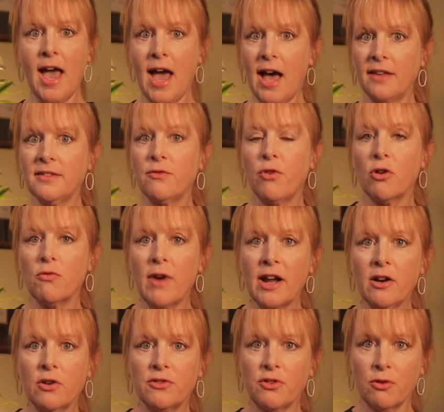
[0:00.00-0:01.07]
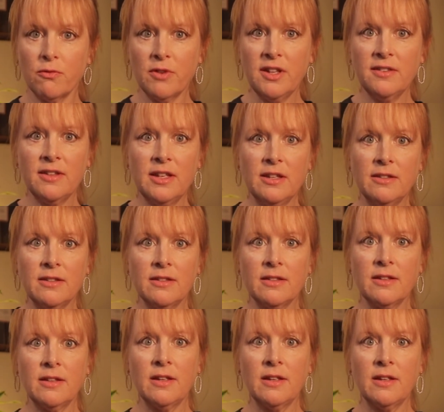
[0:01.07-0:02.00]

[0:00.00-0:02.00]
ask for records or receipts,